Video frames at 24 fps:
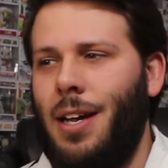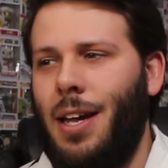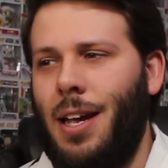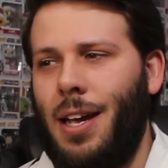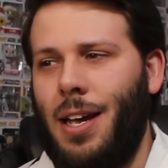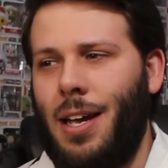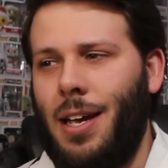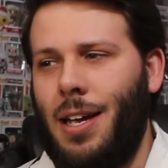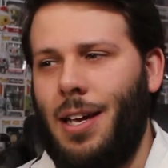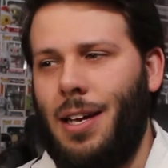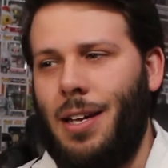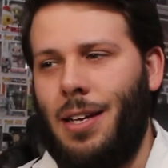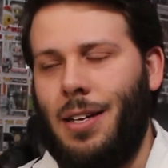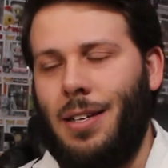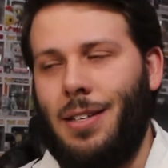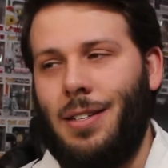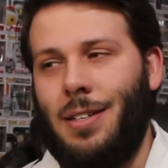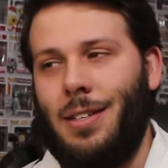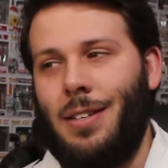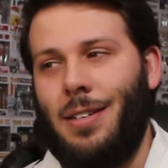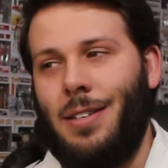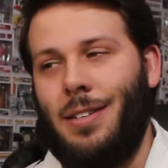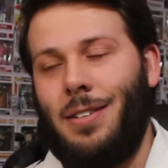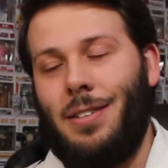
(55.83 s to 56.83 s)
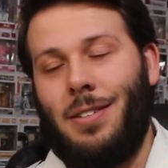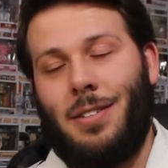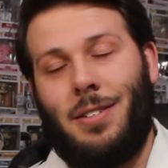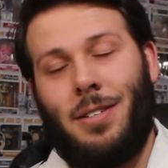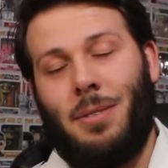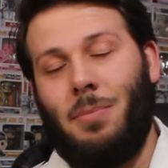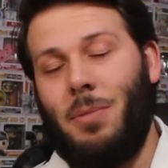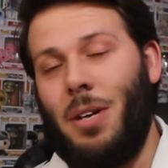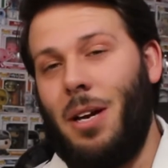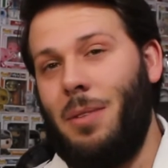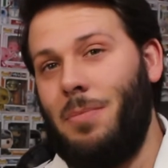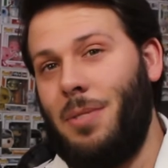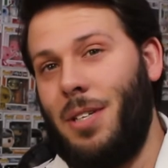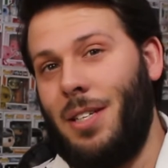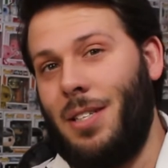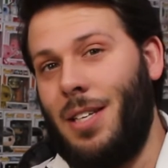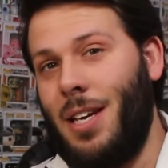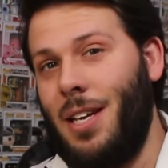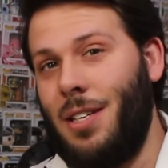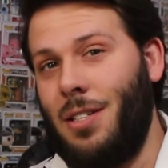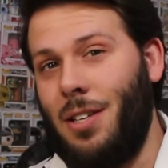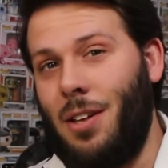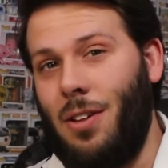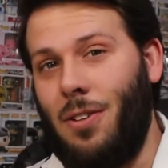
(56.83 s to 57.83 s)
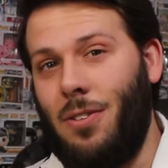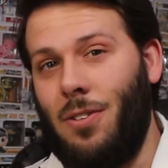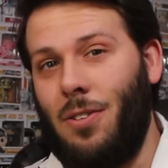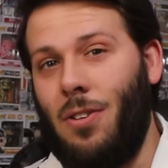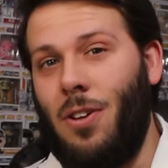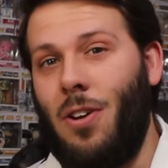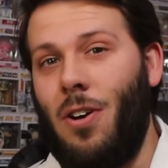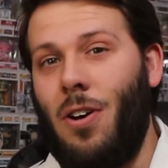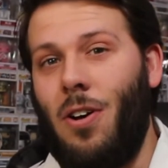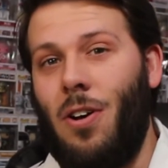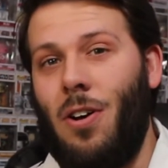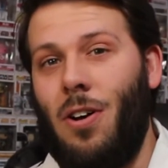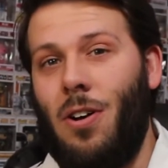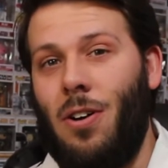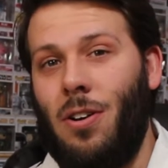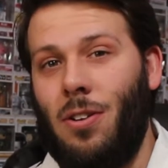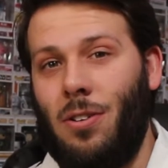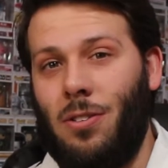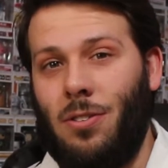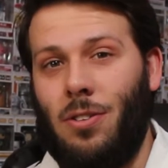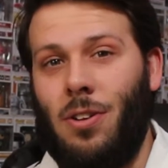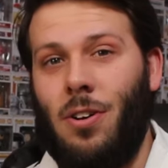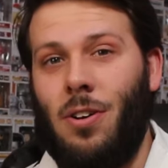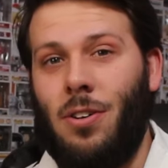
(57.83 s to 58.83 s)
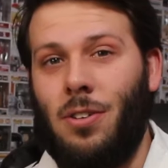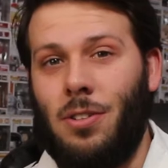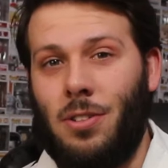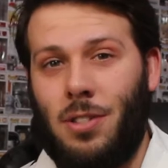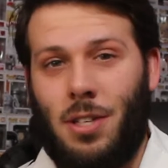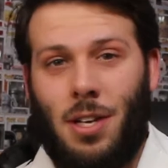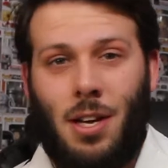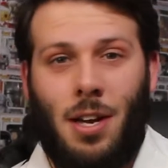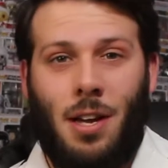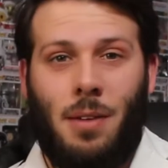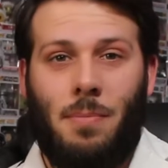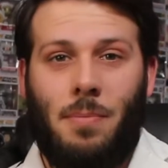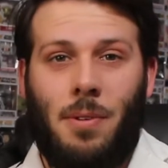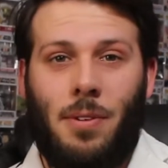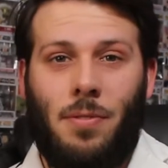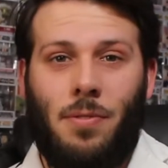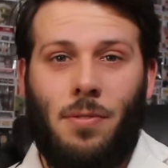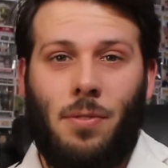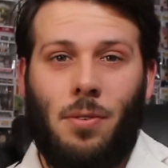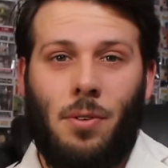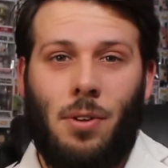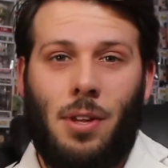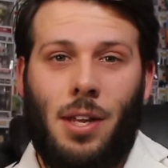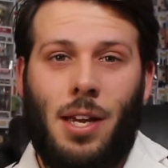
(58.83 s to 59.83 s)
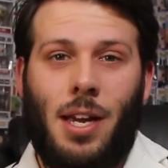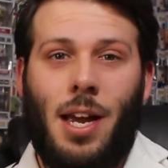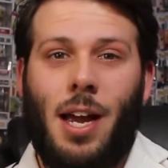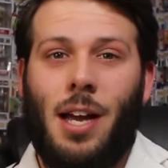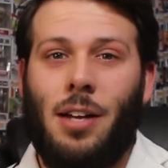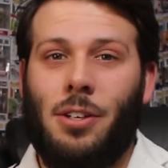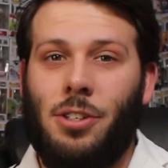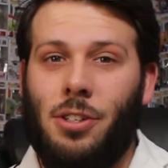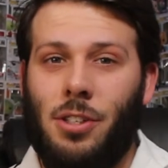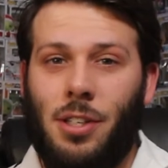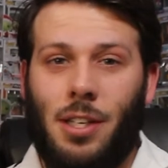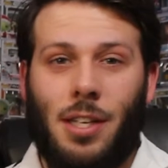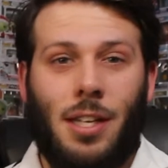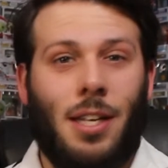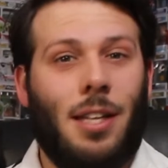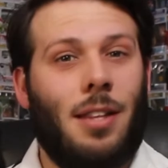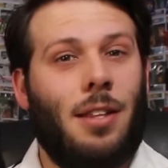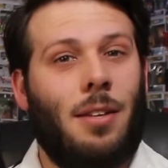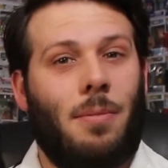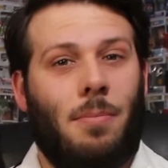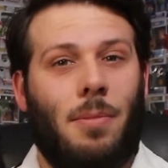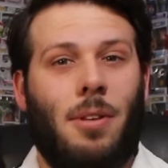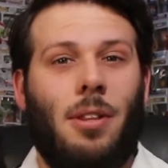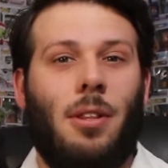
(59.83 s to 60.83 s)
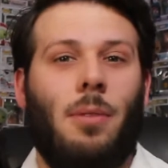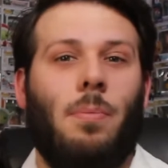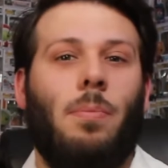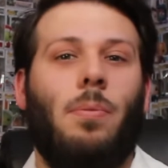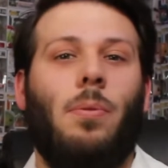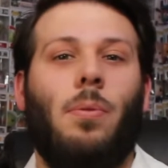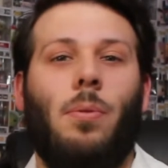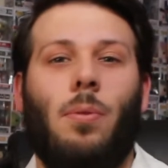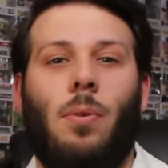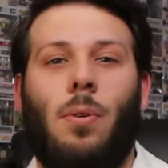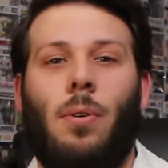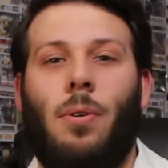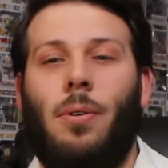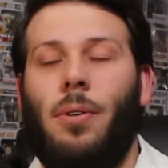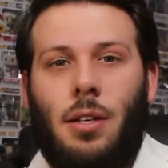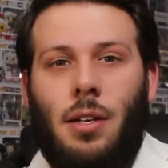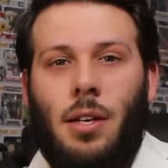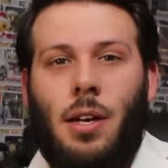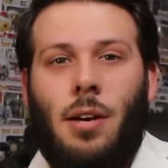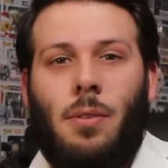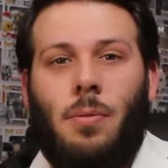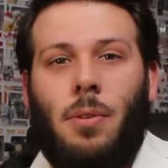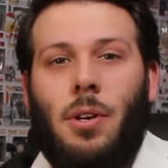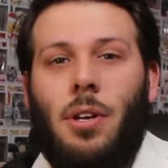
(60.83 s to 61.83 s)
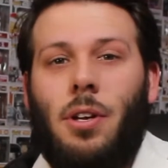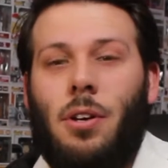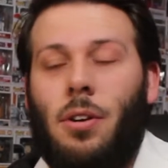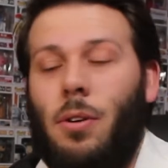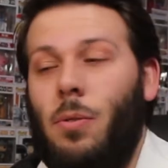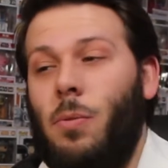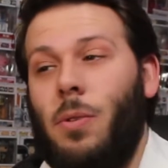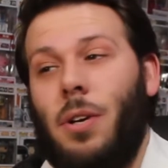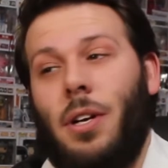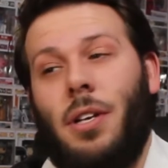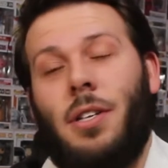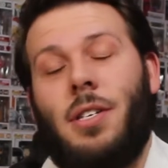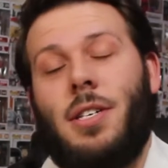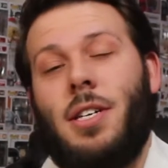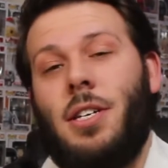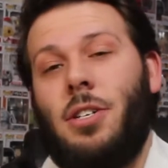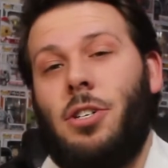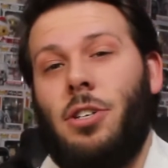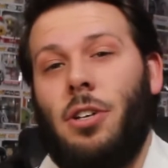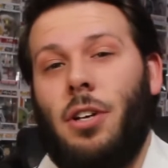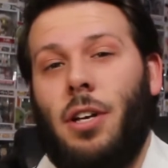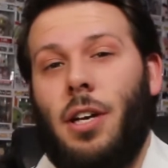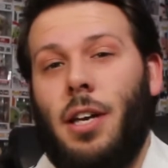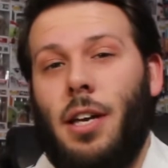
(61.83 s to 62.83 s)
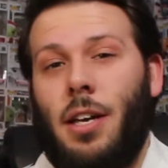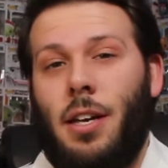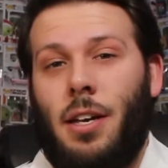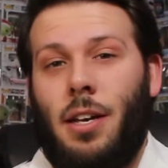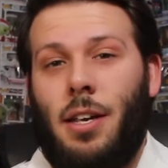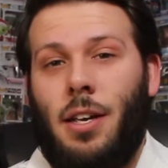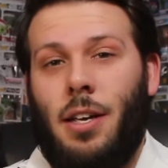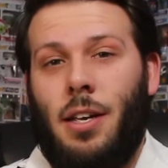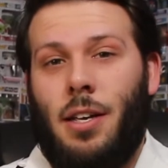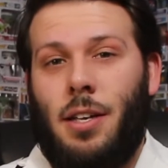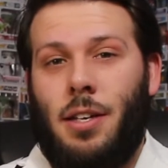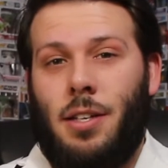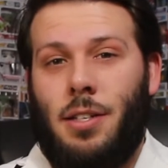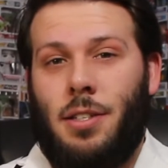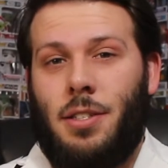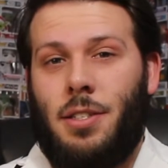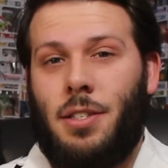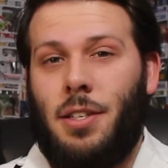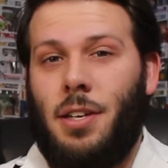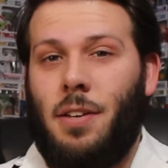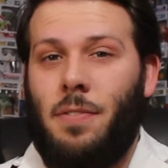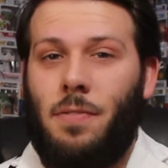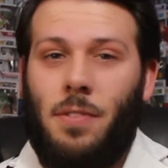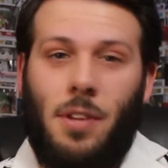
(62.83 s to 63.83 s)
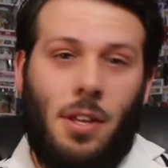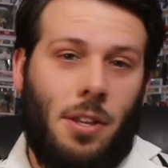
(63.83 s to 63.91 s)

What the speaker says: And sometimes it takes a long time before they actually get them in the pool. Now, what you don't want to teach your kid is if they